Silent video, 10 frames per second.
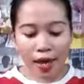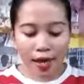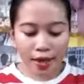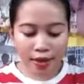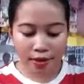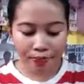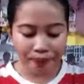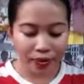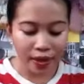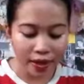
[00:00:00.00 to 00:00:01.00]
And
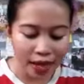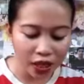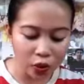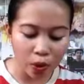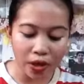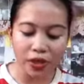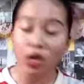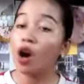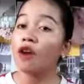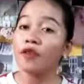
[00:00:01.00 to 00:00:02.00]
the next one
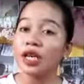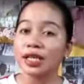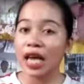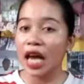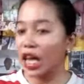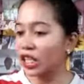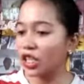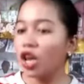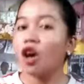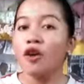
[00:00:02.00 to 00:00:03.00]
is
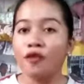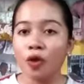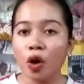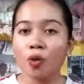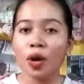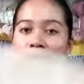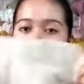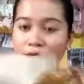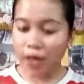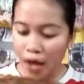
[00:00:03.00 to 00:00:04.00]
oversized
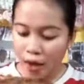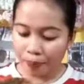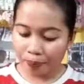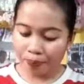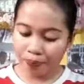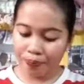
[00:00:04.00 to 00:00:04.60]
floral top.